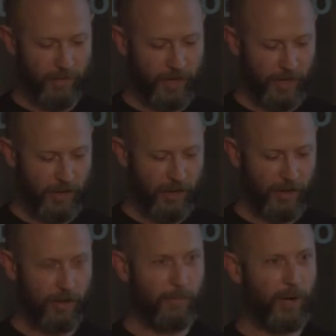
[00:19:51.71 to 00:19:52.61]

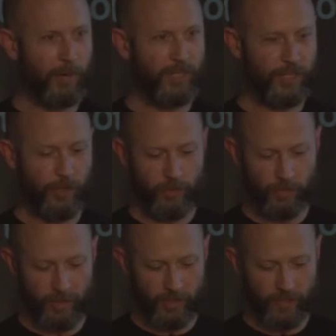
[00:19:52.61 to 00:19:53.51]
uh,
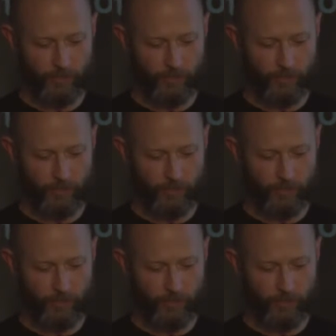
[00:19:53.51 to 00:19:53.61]
barbecue uh,